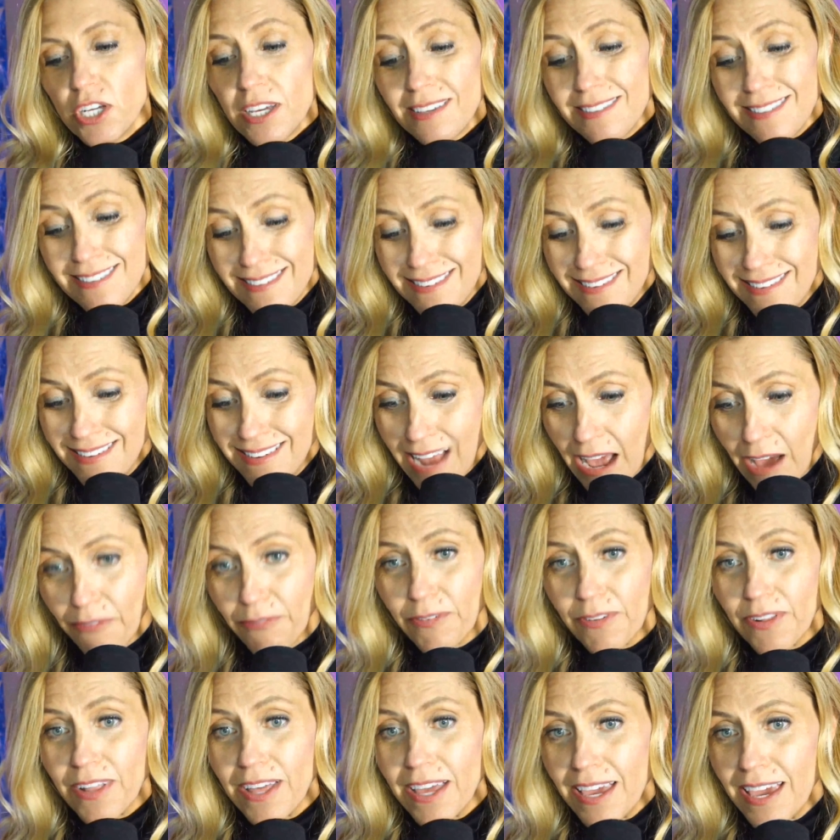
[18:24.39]
is
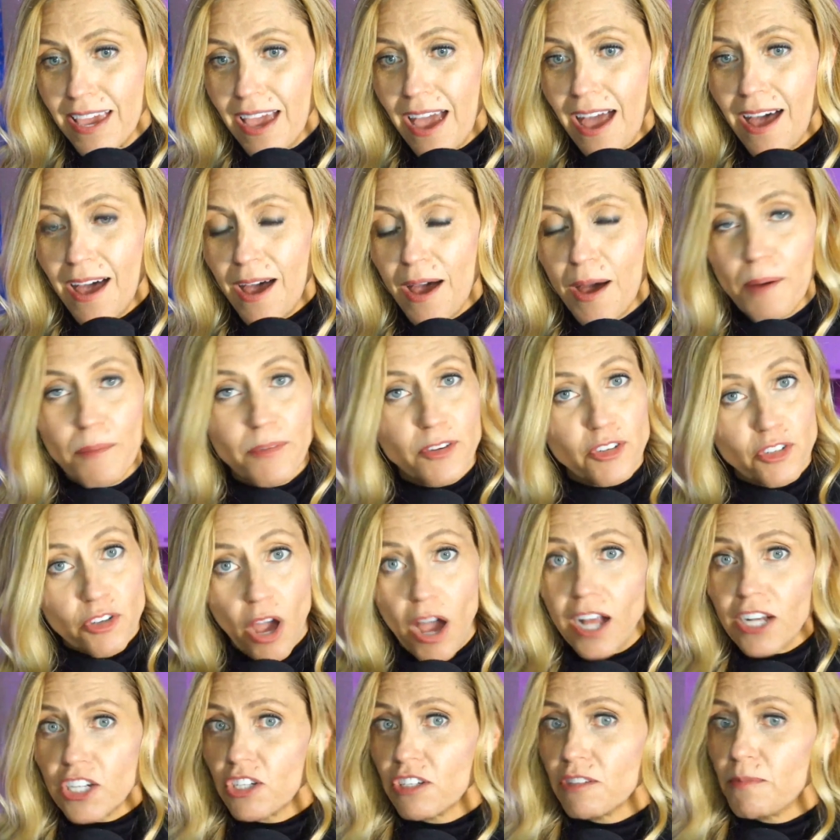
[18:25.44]
definitely,
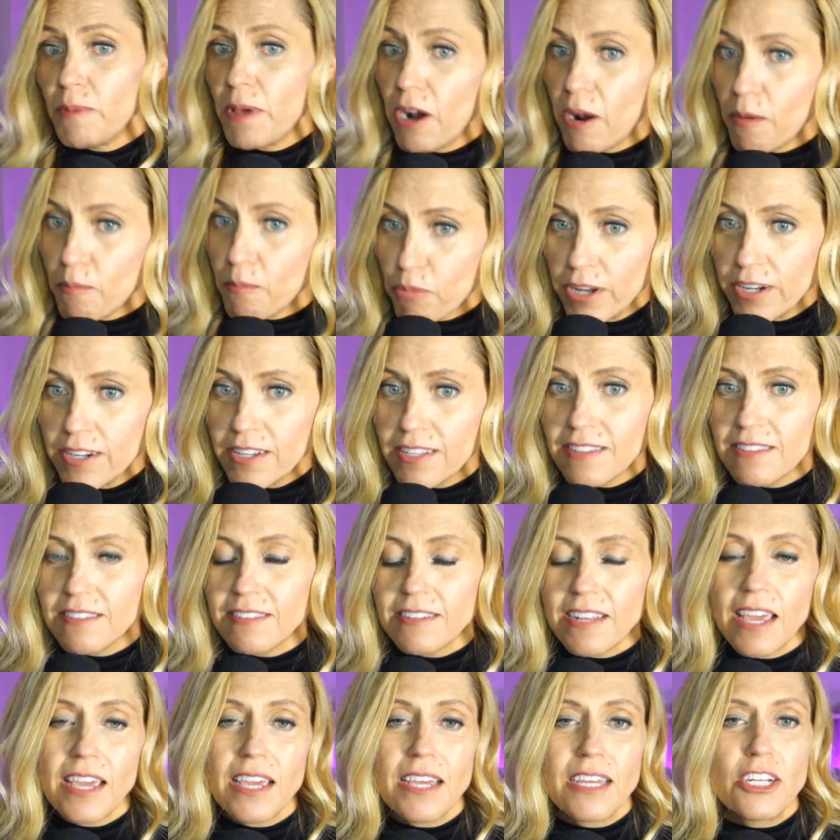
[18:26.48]
she's been on Brendan's
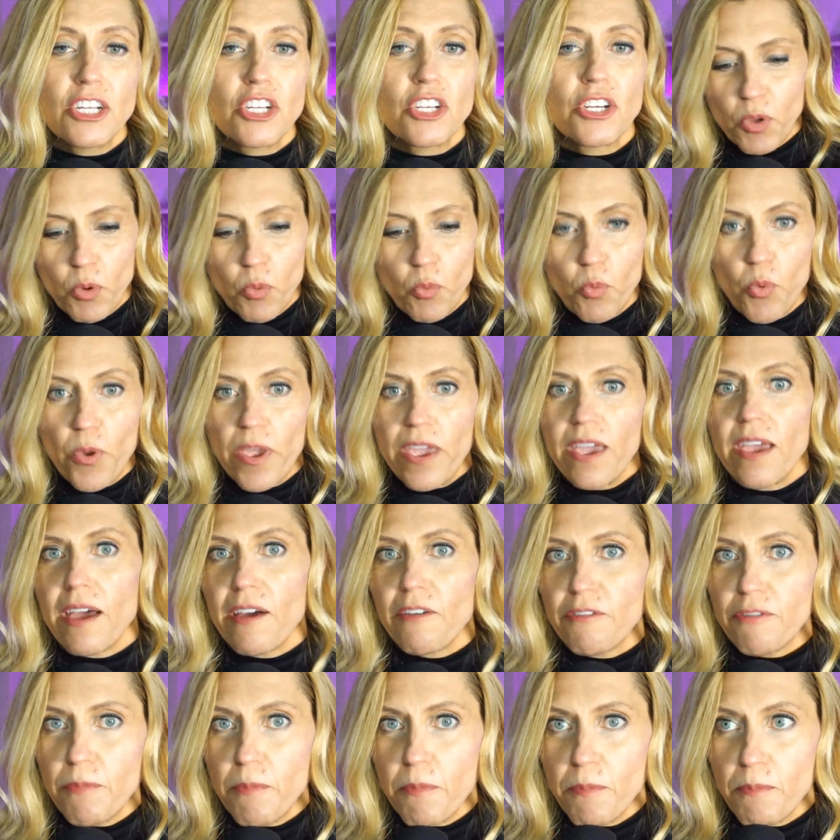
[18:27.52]
stage. We
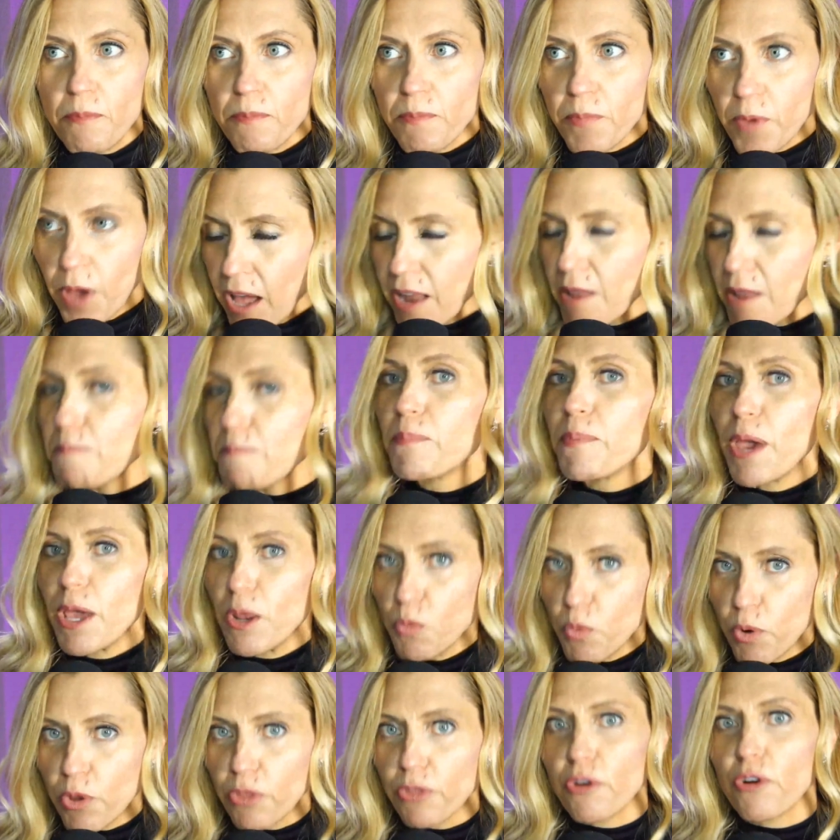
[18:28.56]
have kind of
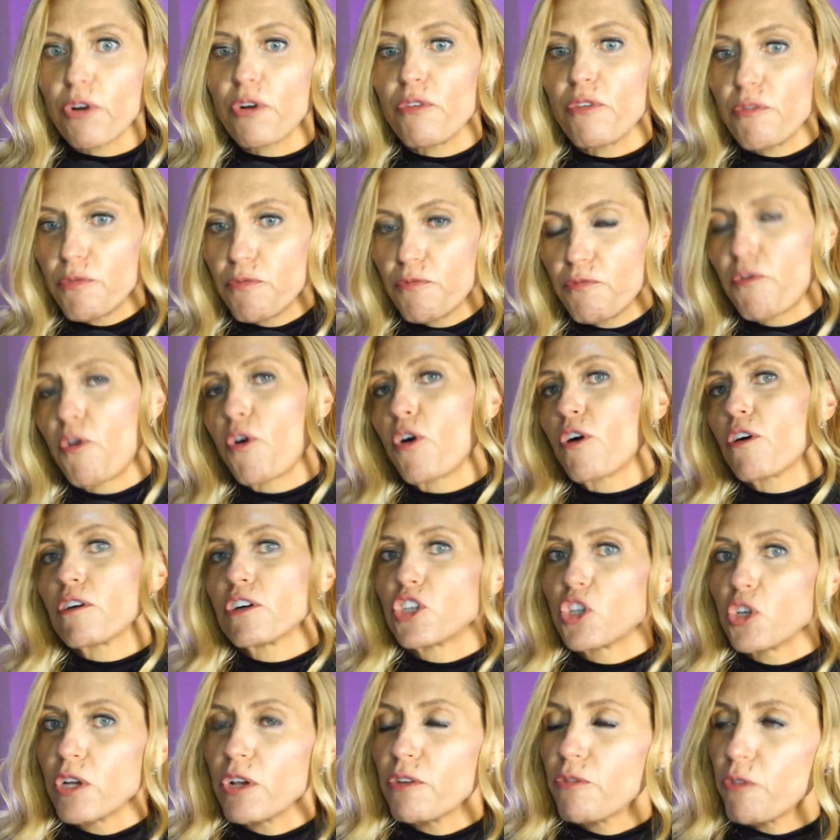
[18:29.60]
been with her for her
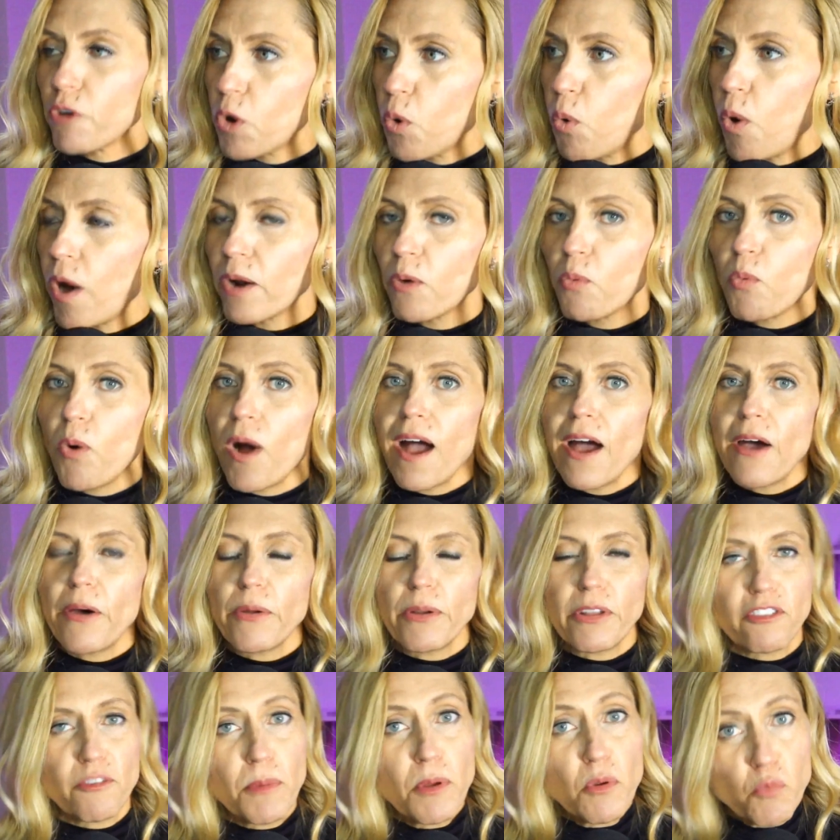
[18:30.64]
journey for quite a while. And
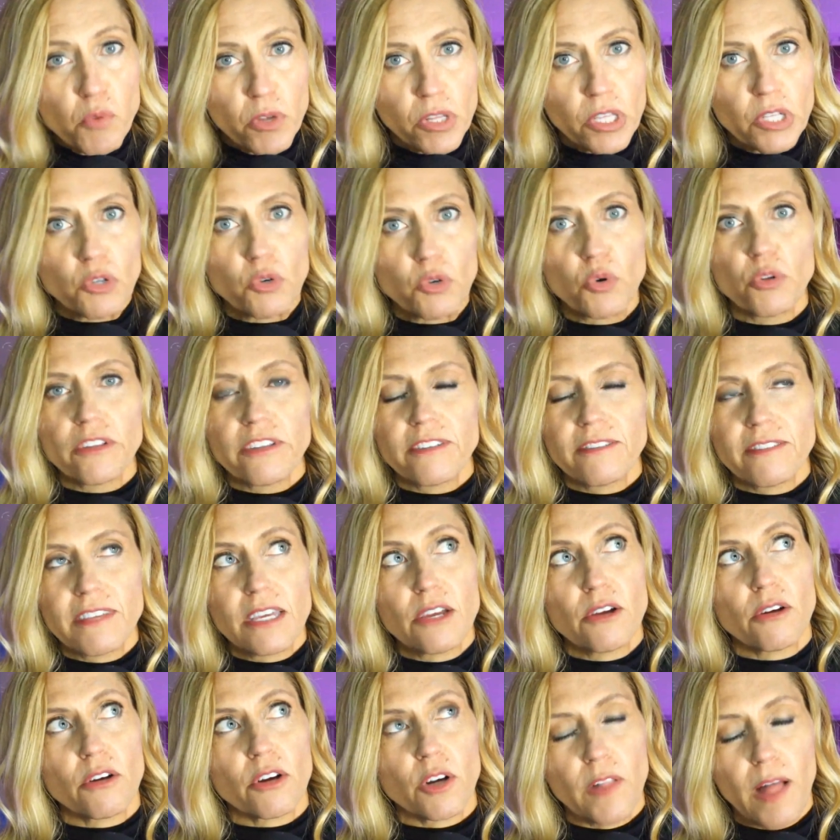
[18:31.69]
it's been really cool to see
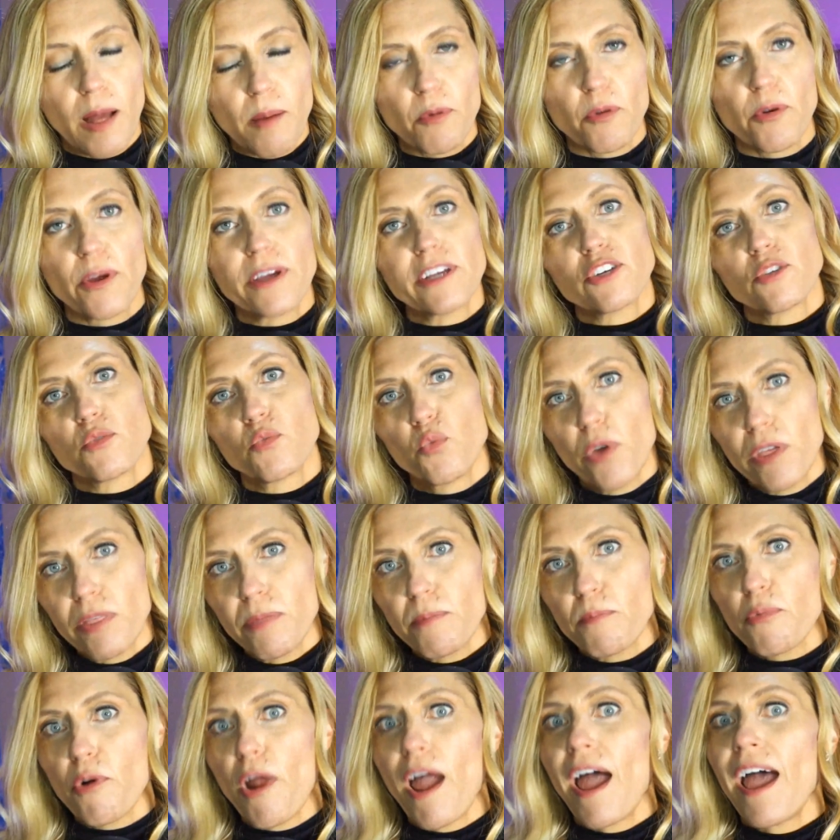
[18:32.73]
her collaboration with
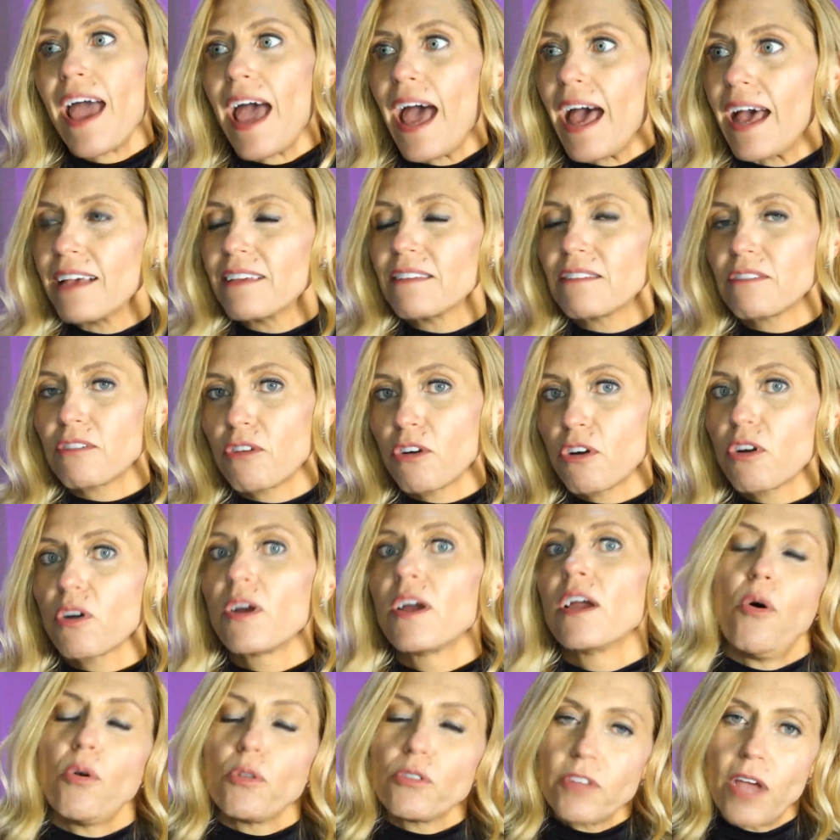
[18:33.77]
Bret as her
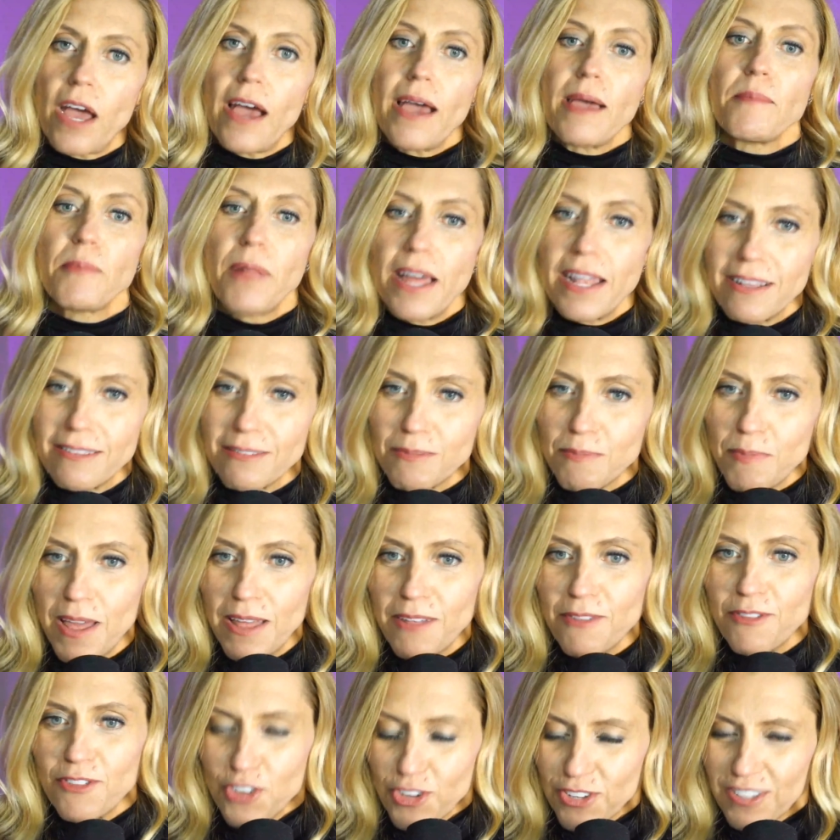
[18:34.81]
whole timeline
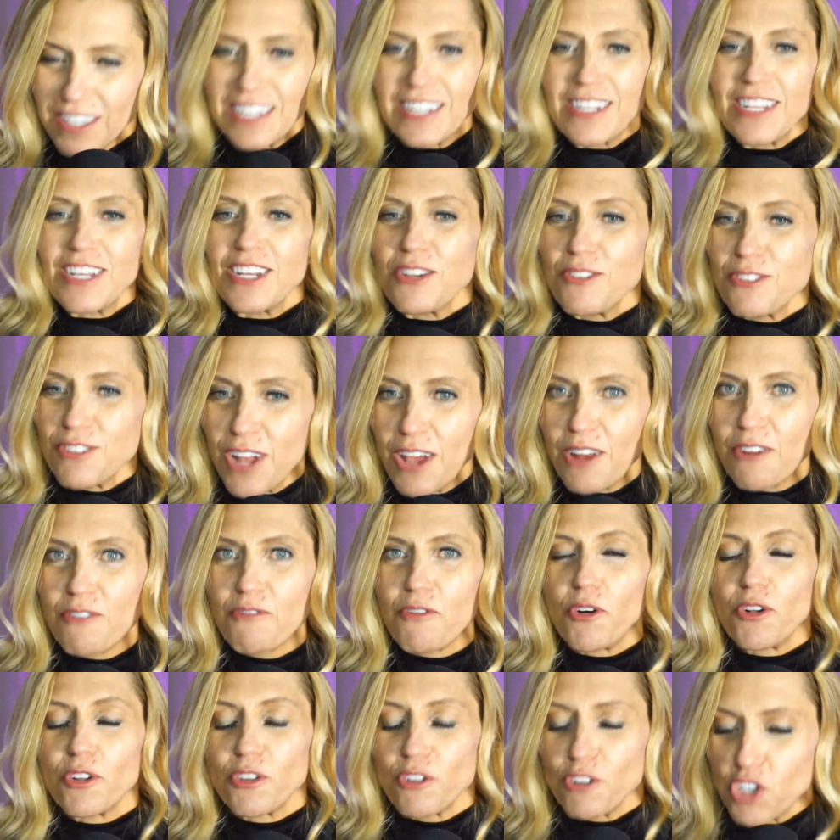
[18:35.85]
it just continues to
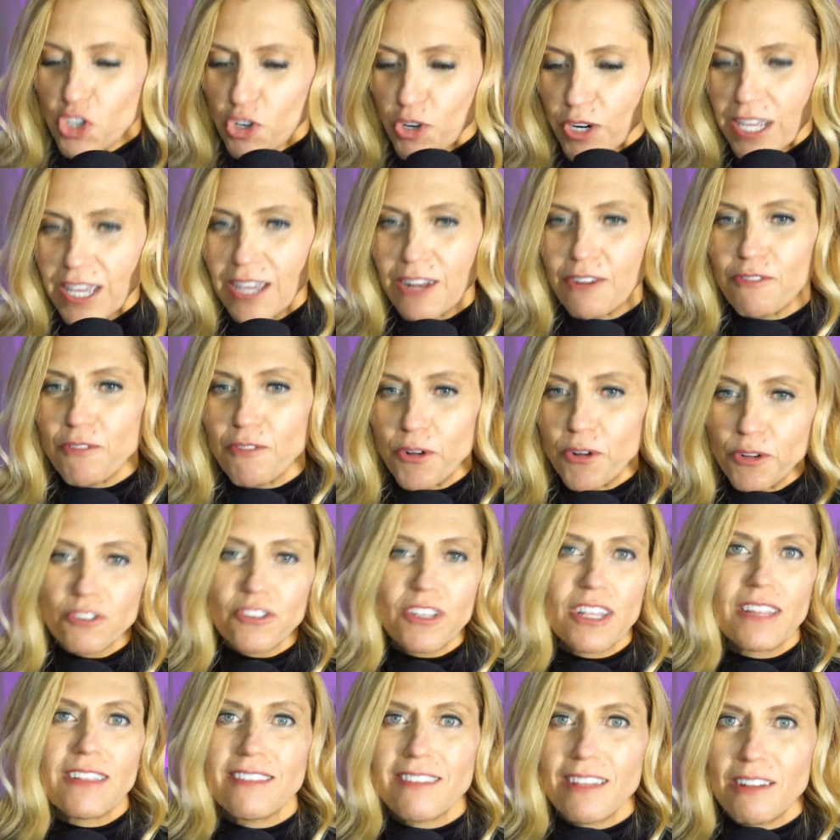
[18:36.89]
unfold. Her journey
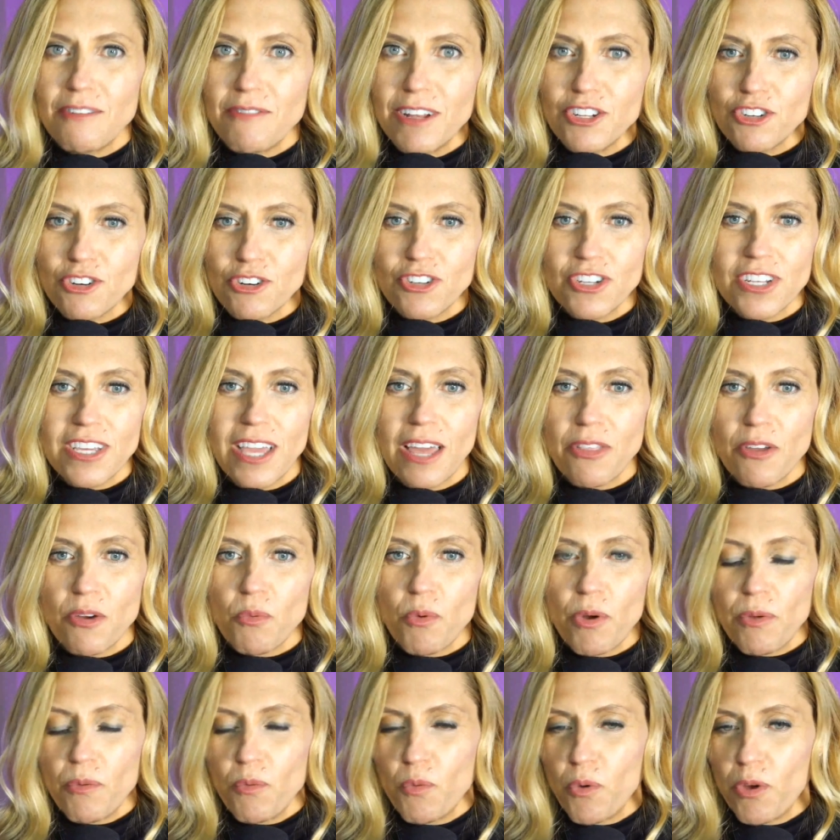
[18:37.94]
unfolds in this adventure together
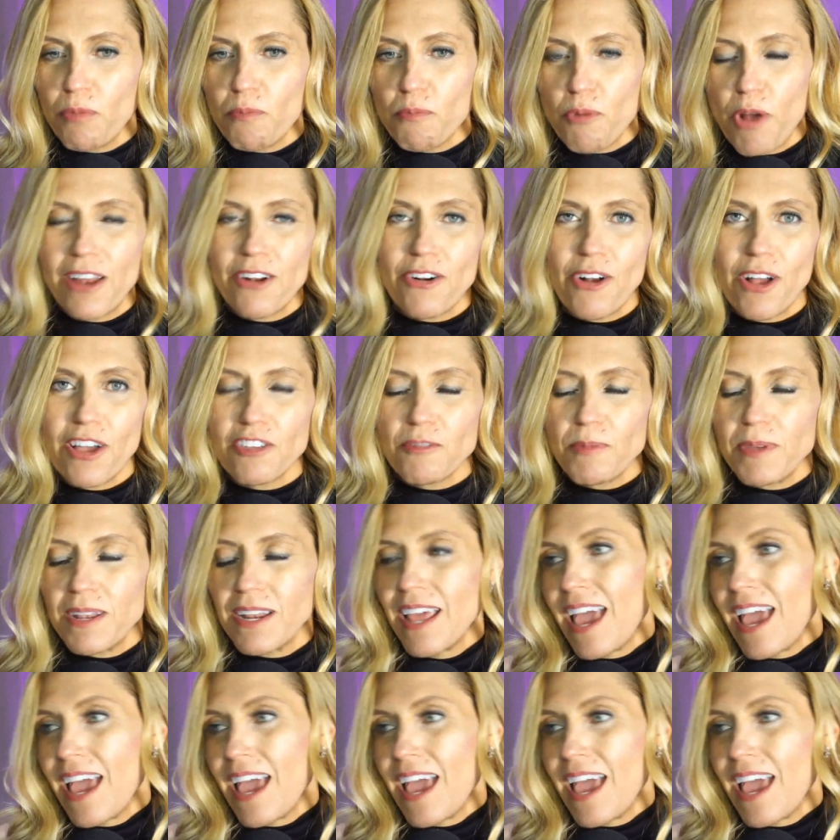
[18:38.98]
with Bret and her husband